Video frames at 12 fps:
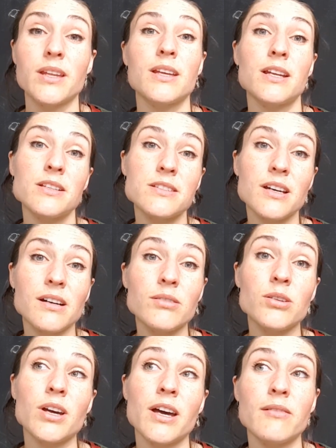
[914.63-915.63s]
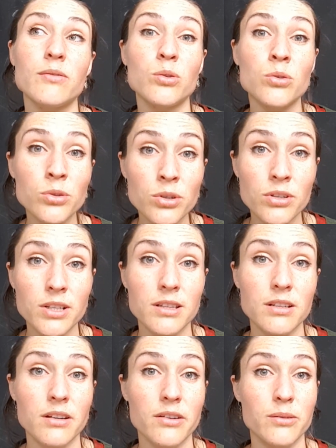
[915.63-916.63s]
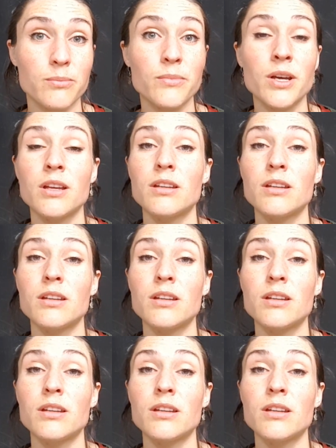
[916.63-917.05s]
That is how you have order in the home.